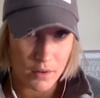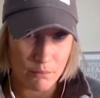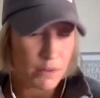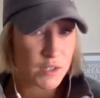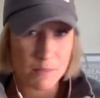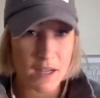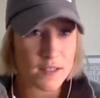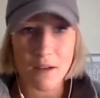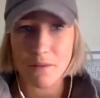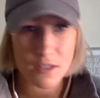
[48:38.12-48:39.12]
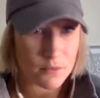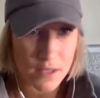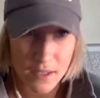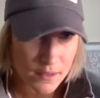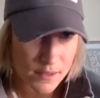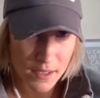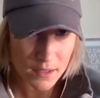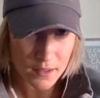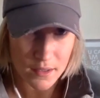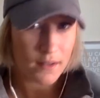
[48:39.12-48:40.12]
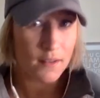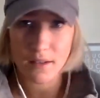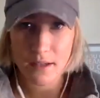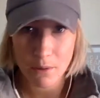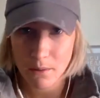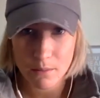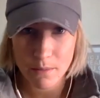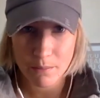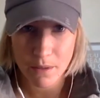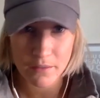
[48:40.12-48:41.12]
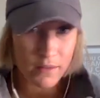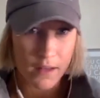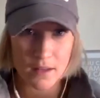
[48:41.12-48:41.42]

but it's because I was so dang excited. And they're like, we want to be a part of that.